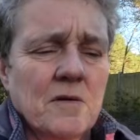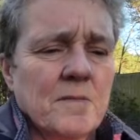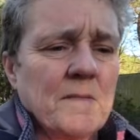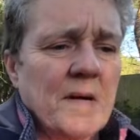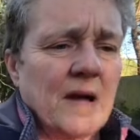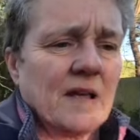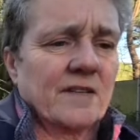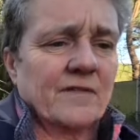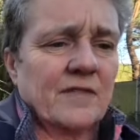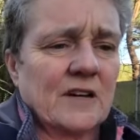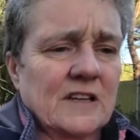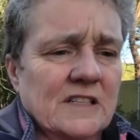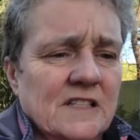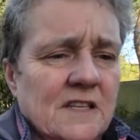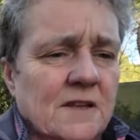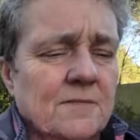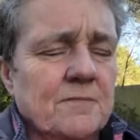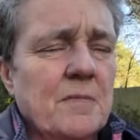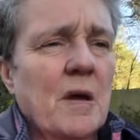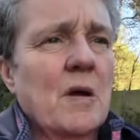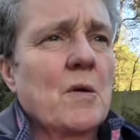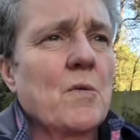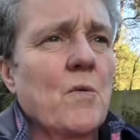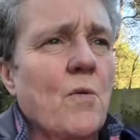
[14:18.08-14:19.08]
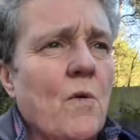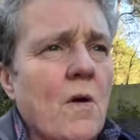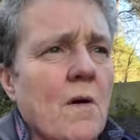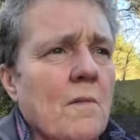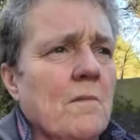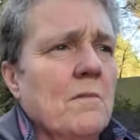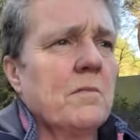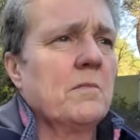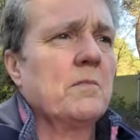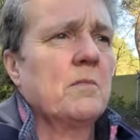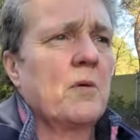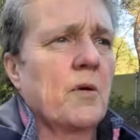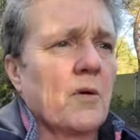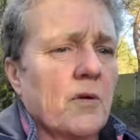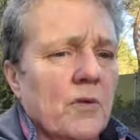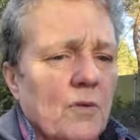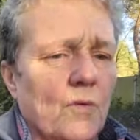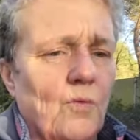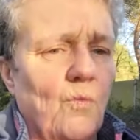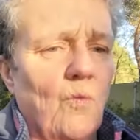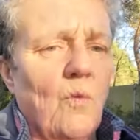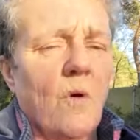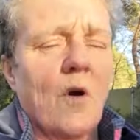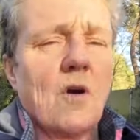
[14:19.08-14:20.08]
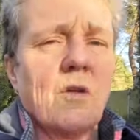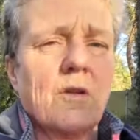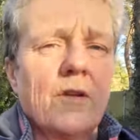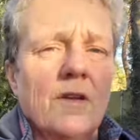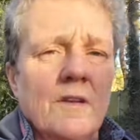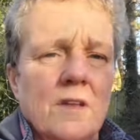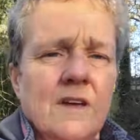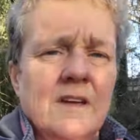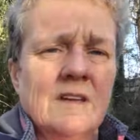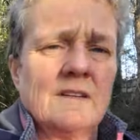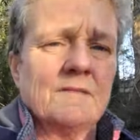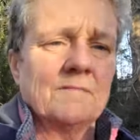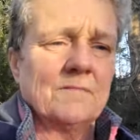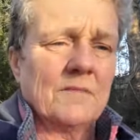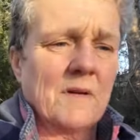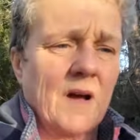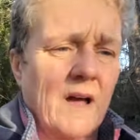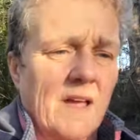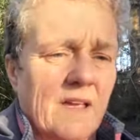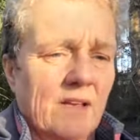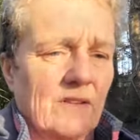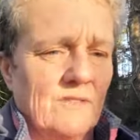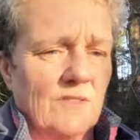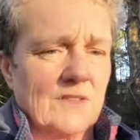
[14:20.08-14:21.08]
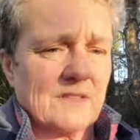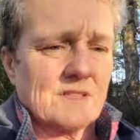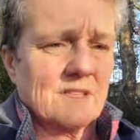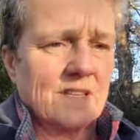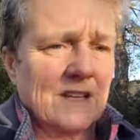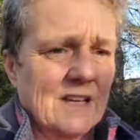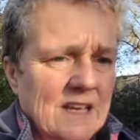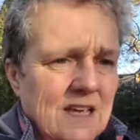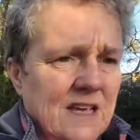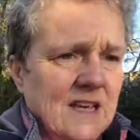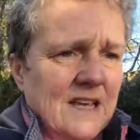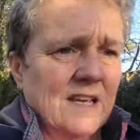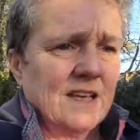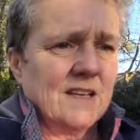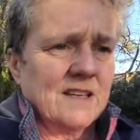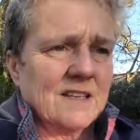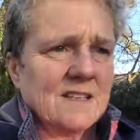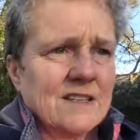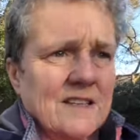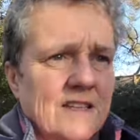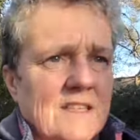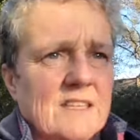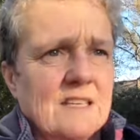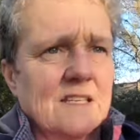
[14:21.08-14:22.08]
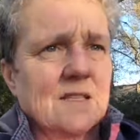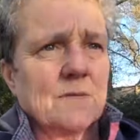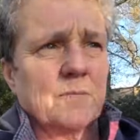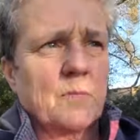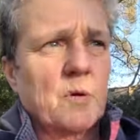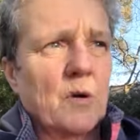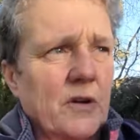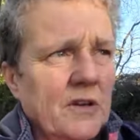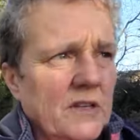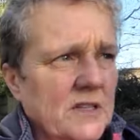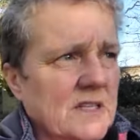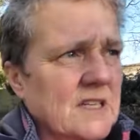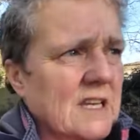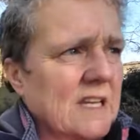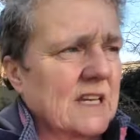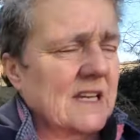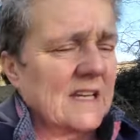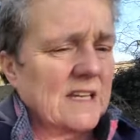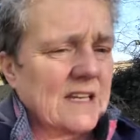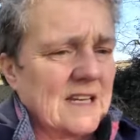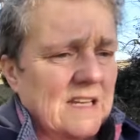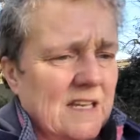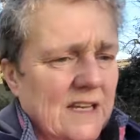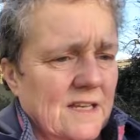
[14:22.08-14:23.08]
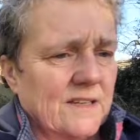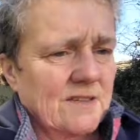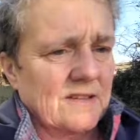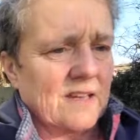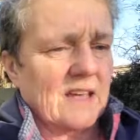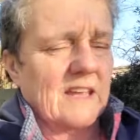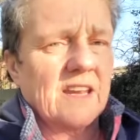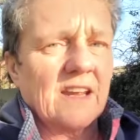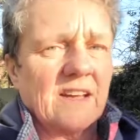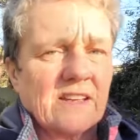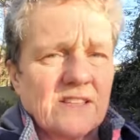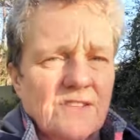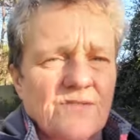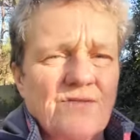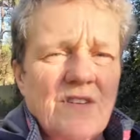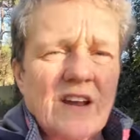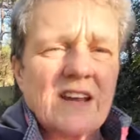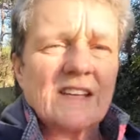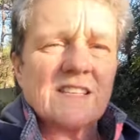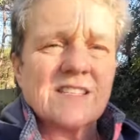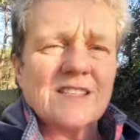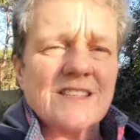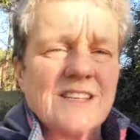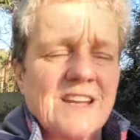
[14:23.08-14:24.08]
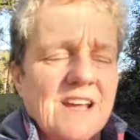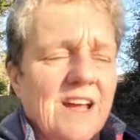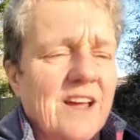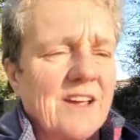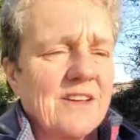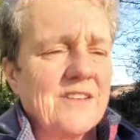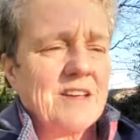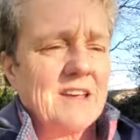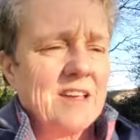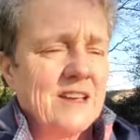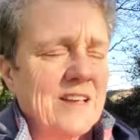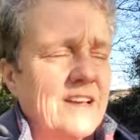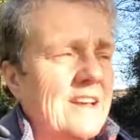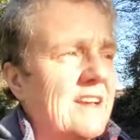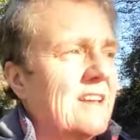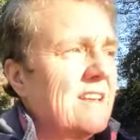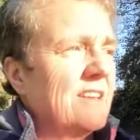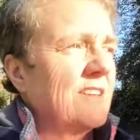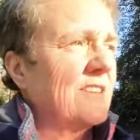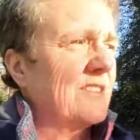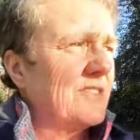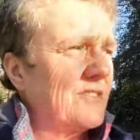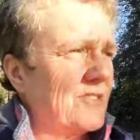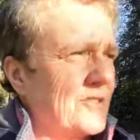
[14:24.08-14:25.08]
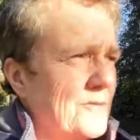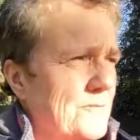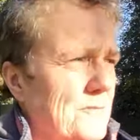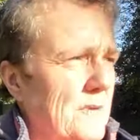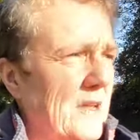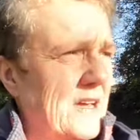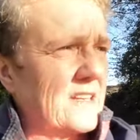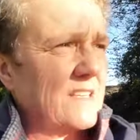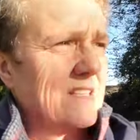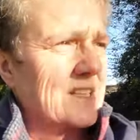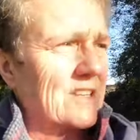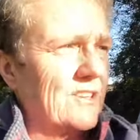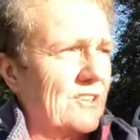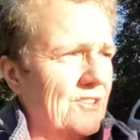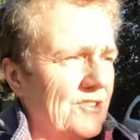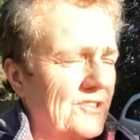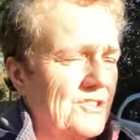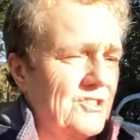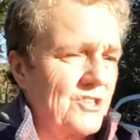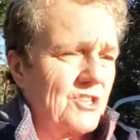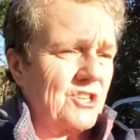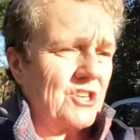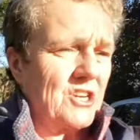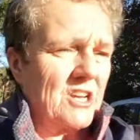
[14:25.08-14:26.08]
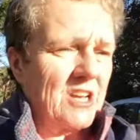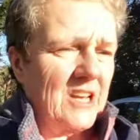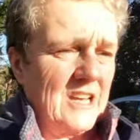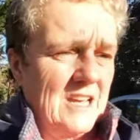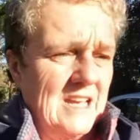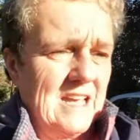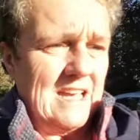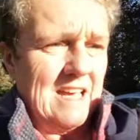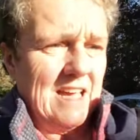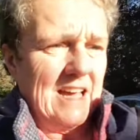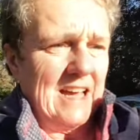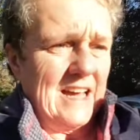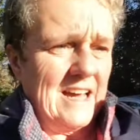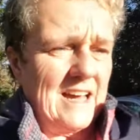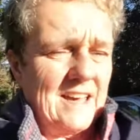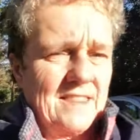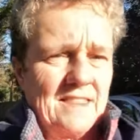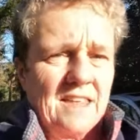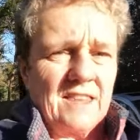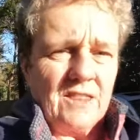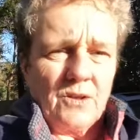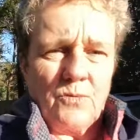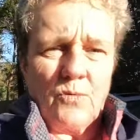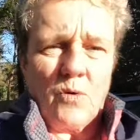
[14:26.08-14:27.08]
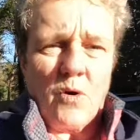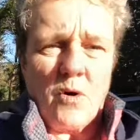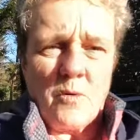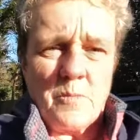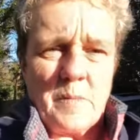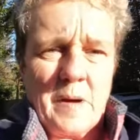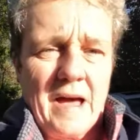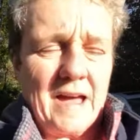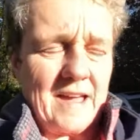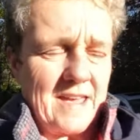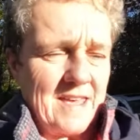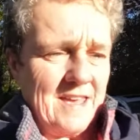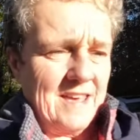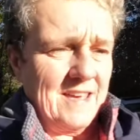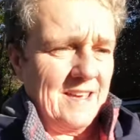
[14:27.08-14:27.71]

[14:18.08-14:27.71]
mile, in fact it's about 1.1 miles to this point. So we get a nice rest now, some nice lunch, and then the walk back.